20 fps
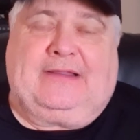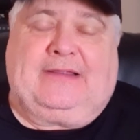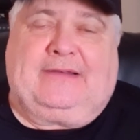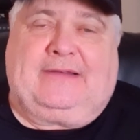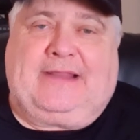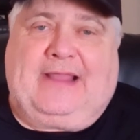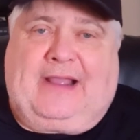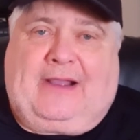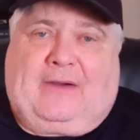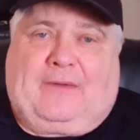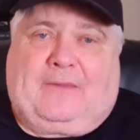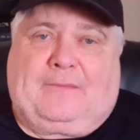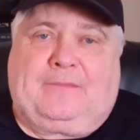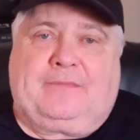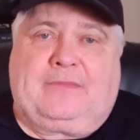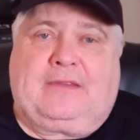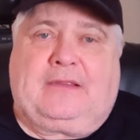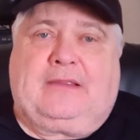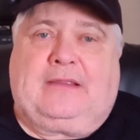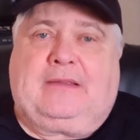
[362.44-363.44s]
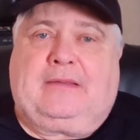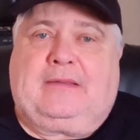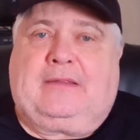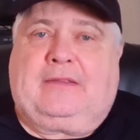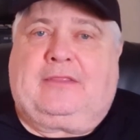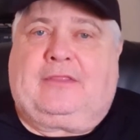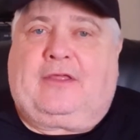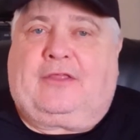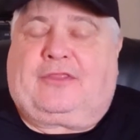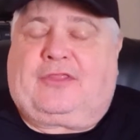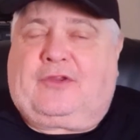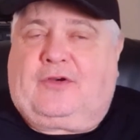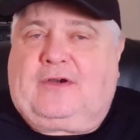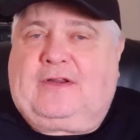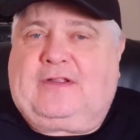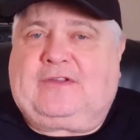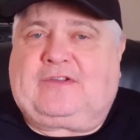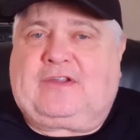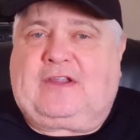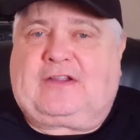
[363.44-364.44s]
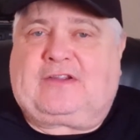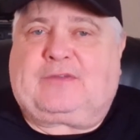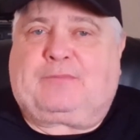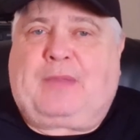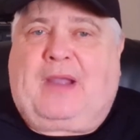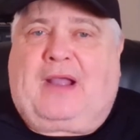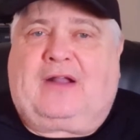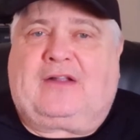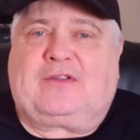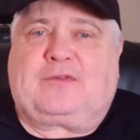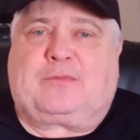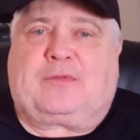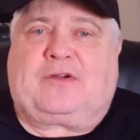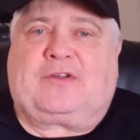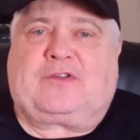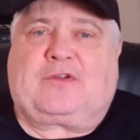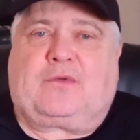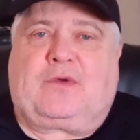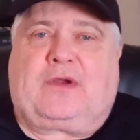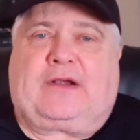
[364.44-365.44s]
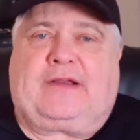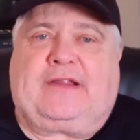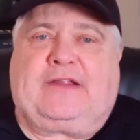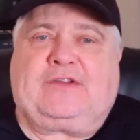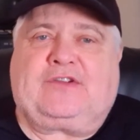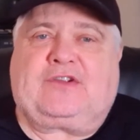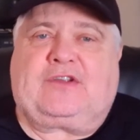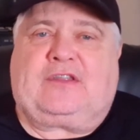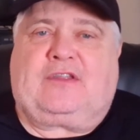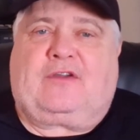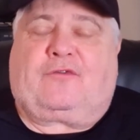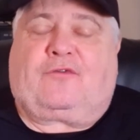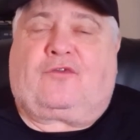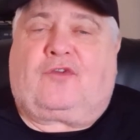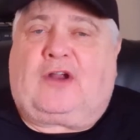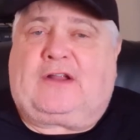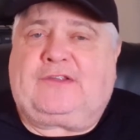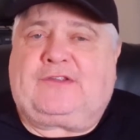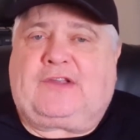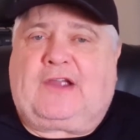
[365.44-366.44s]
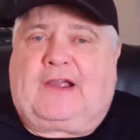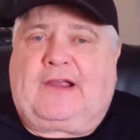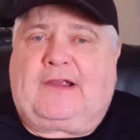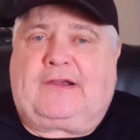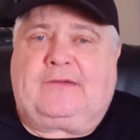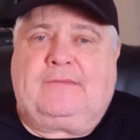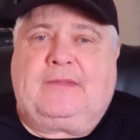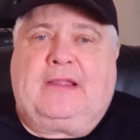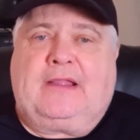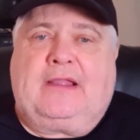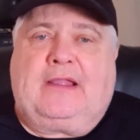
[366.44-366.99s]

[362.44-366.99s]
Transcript: Now, the 36 pounds per square inch in the front tire